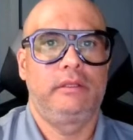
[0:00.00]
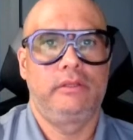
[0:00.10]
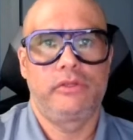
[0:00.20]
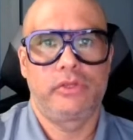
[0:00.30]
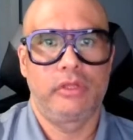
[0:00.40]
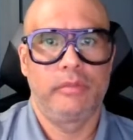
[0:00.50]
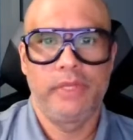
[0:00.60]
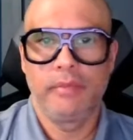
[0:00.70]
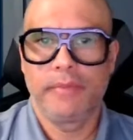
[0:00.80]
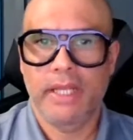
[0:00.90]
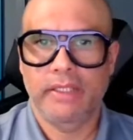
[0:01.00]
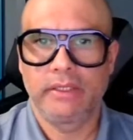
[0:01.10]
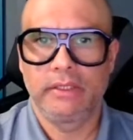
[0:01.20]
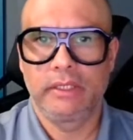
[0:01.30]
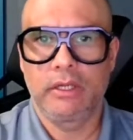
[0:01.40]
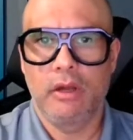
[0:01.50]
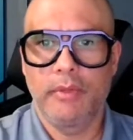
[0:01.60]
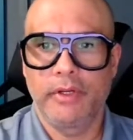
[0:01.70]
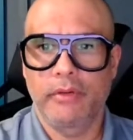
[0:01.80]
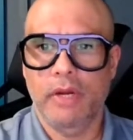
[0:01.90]
you shouldn't be impacting the
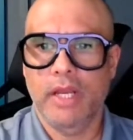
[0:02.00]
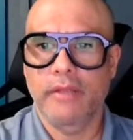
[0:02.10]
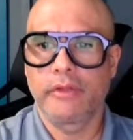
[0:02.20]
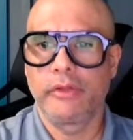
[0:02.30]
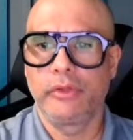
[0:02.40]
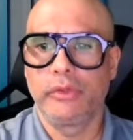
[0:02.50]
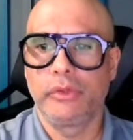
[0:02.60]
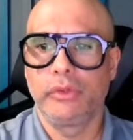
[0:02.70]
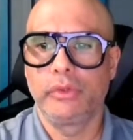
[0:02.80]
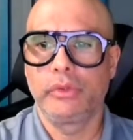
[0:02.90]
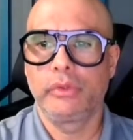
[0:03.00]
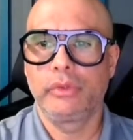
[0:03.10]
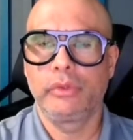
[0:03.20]
company, right? The